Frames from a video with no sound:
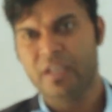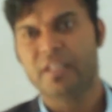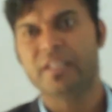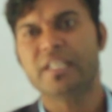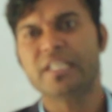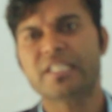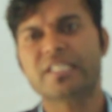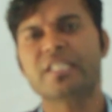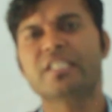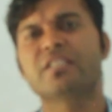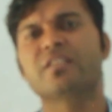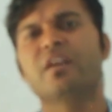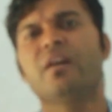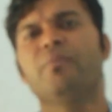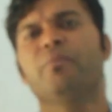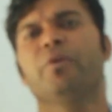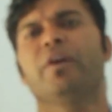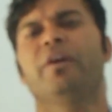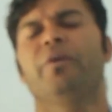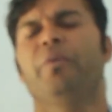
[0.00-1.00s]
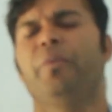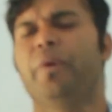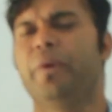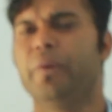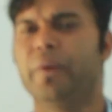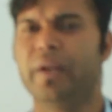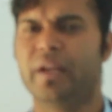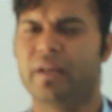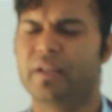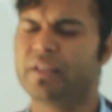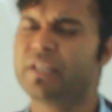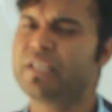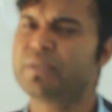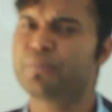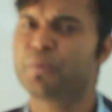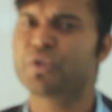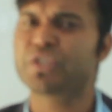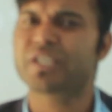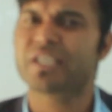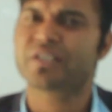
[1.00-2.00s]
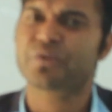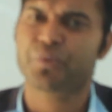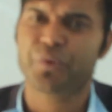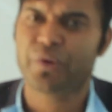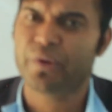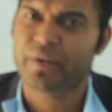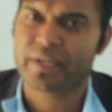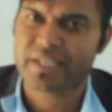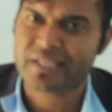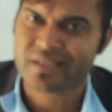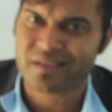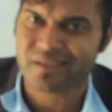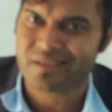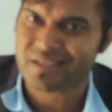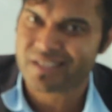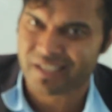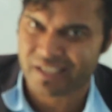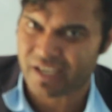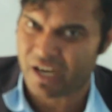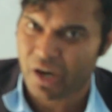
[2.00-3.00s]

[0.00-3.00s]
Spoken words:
This system this process we will discuss in